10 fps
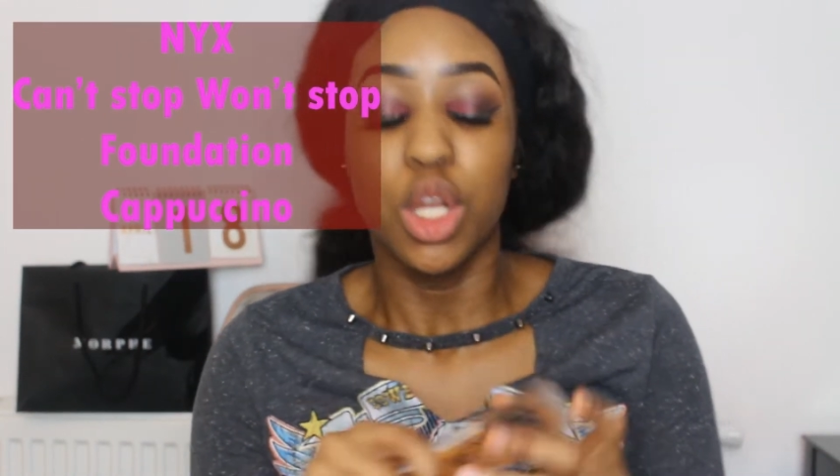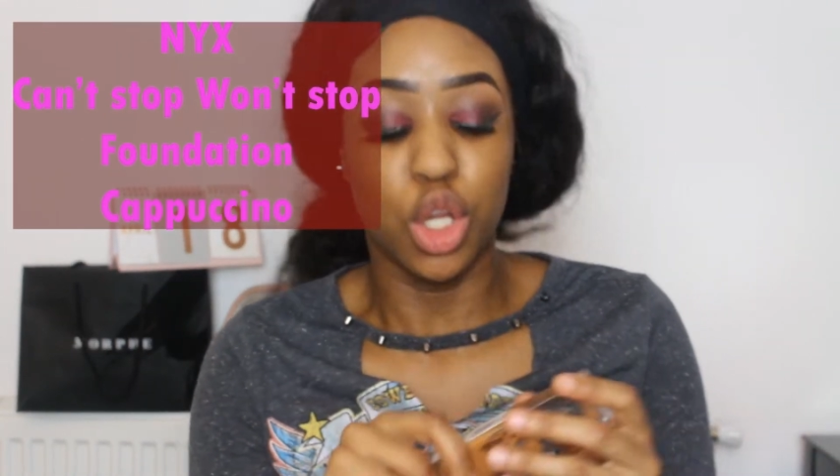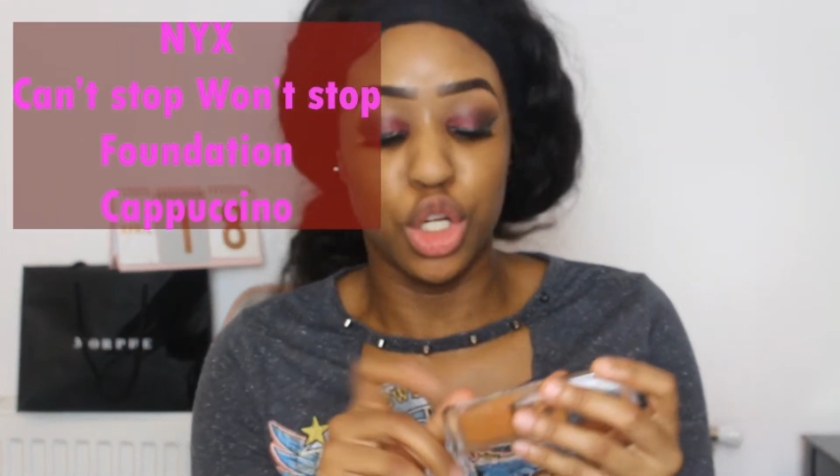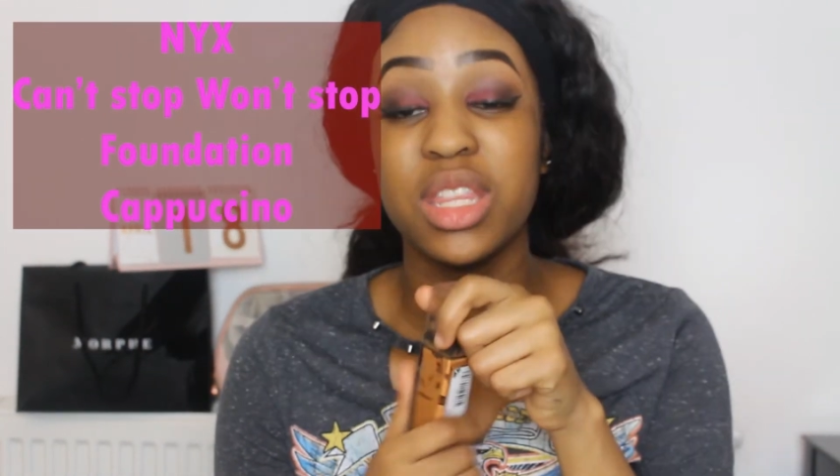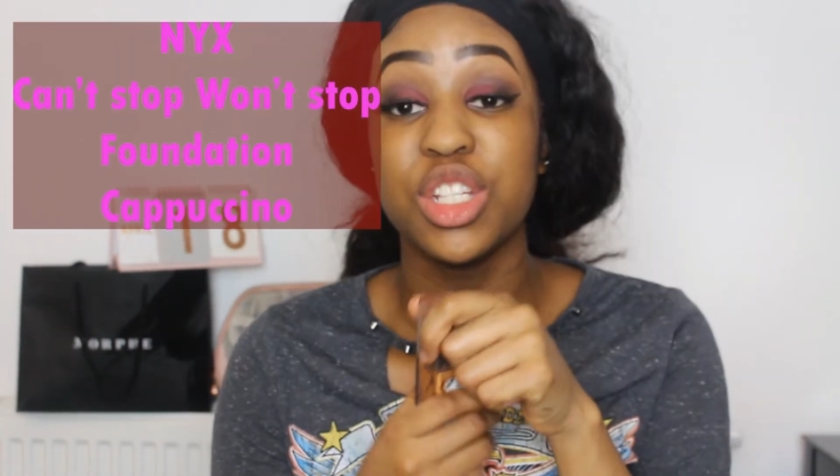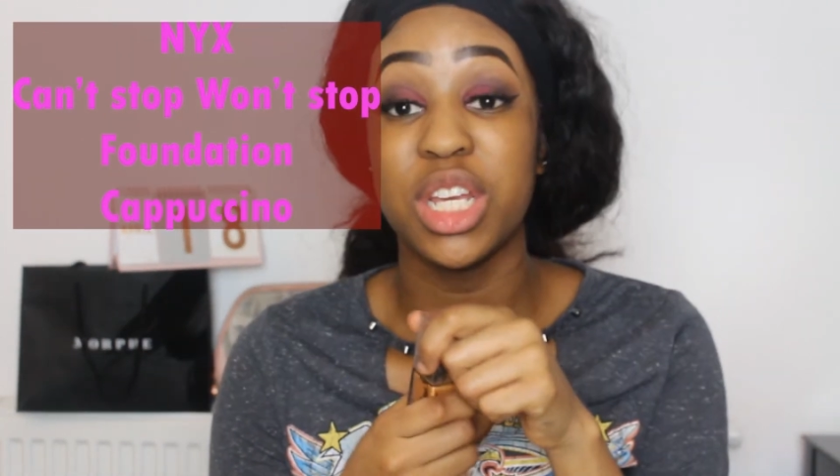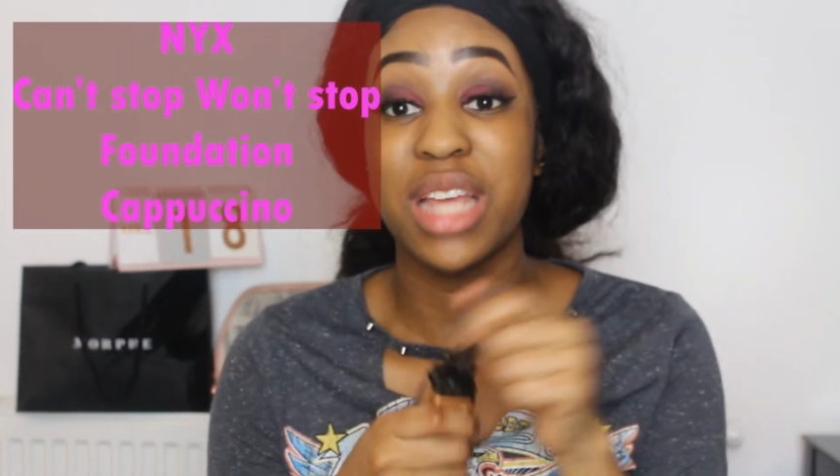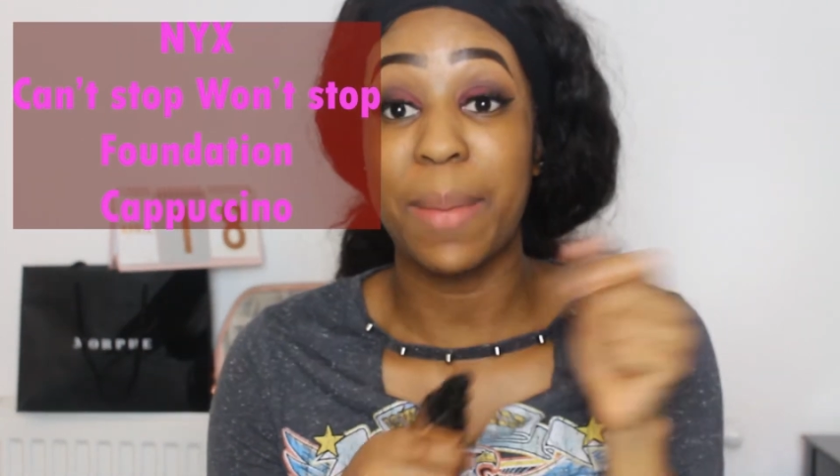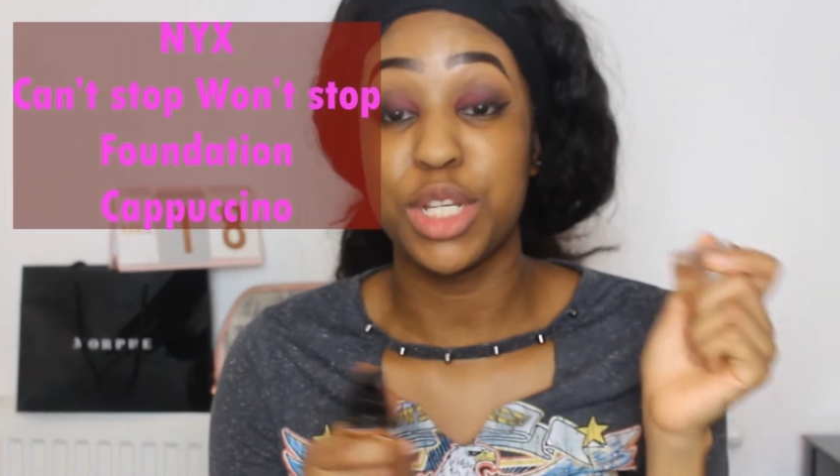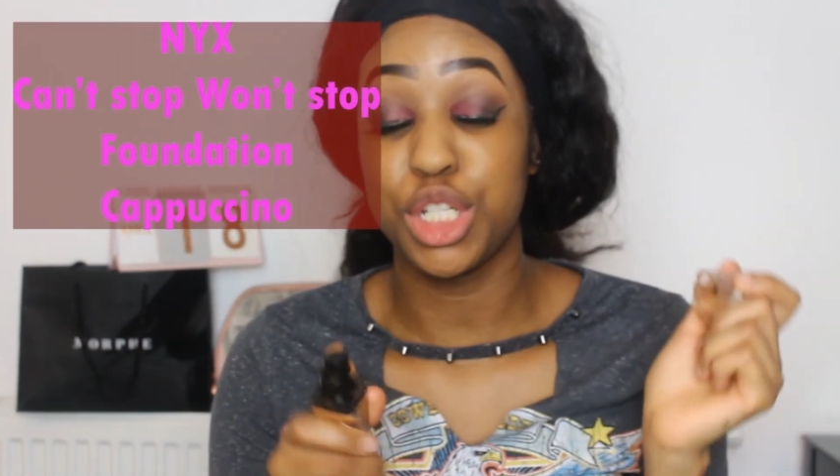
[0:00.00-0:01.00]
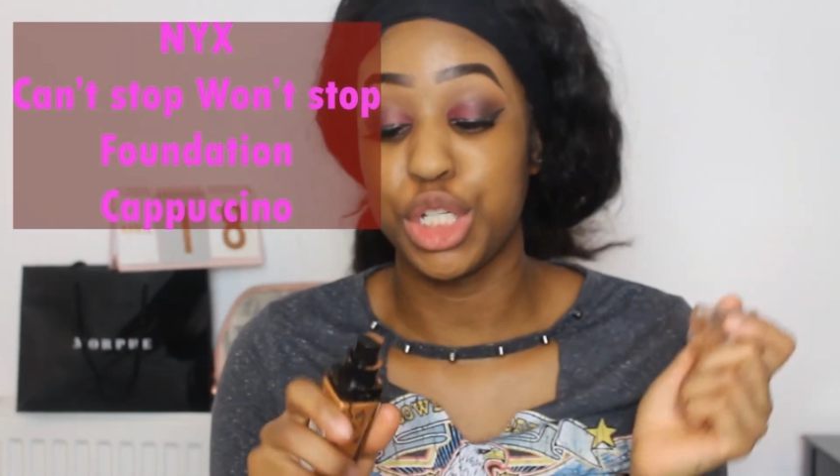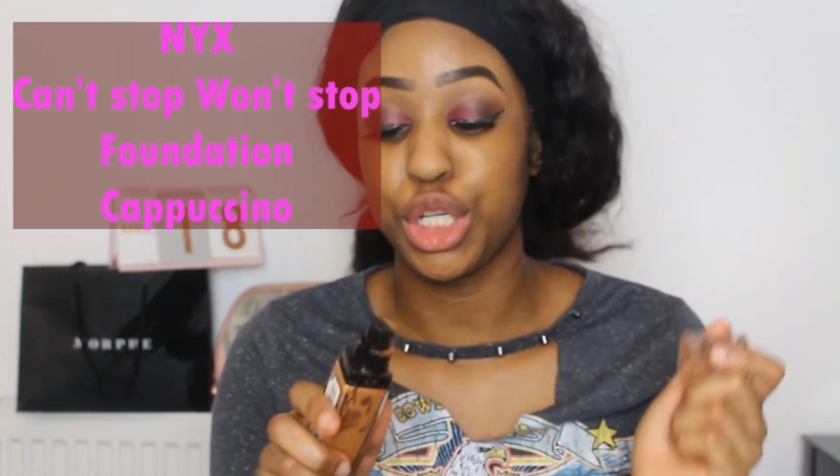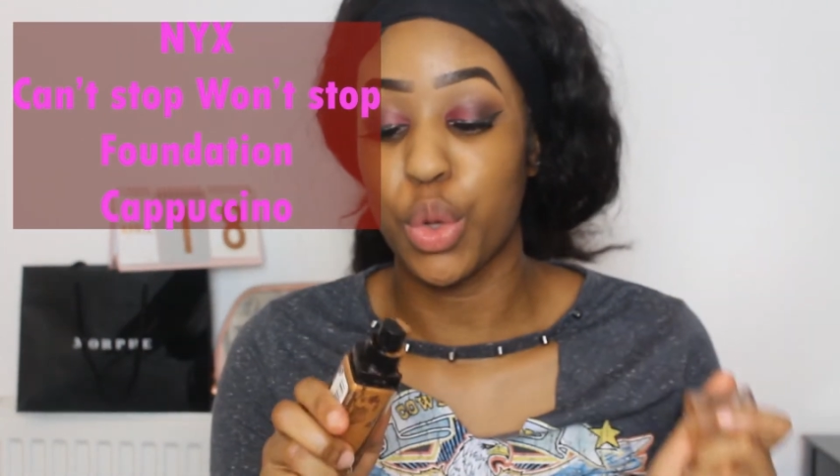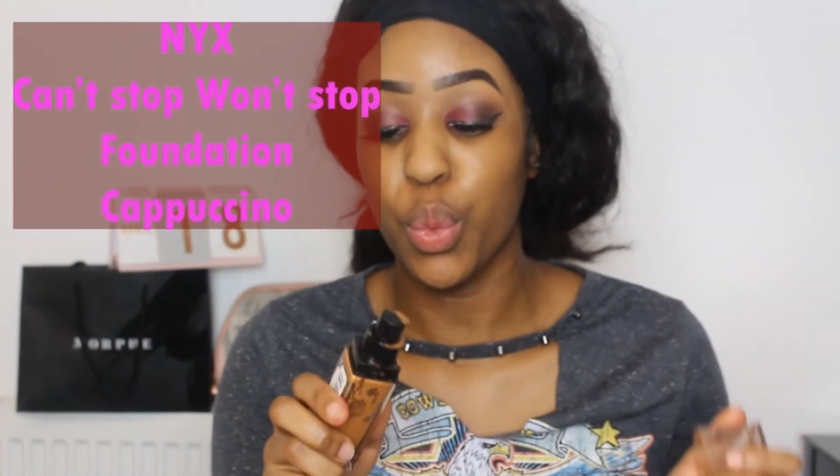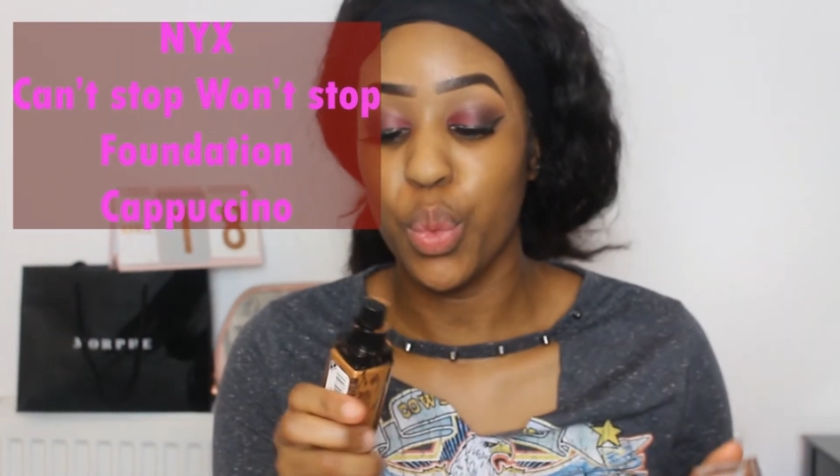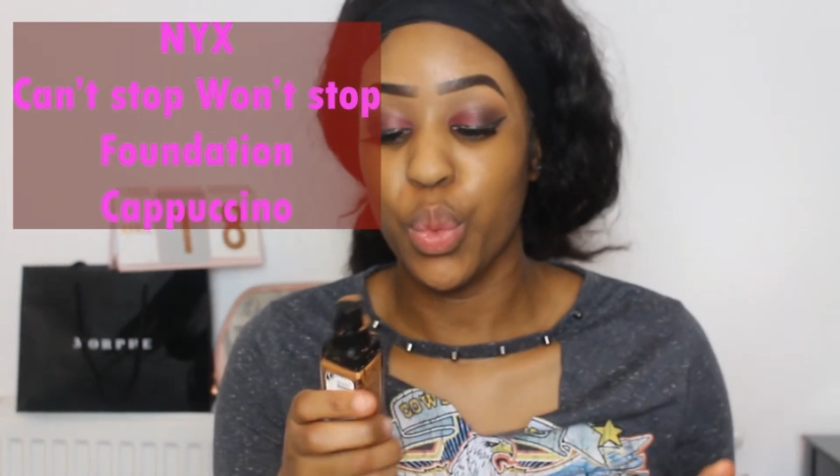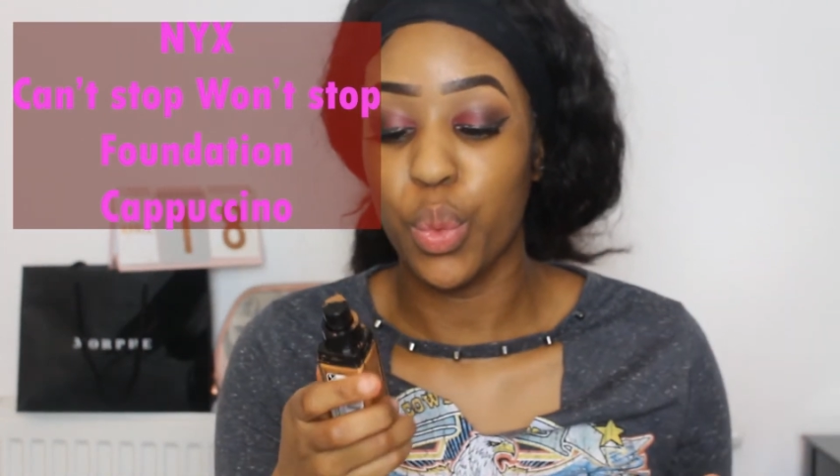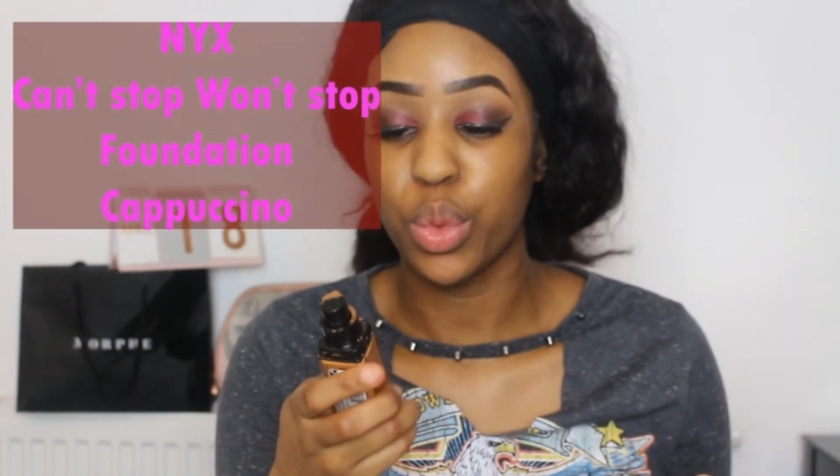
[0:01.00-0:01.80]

Now in the shade Cappuccino.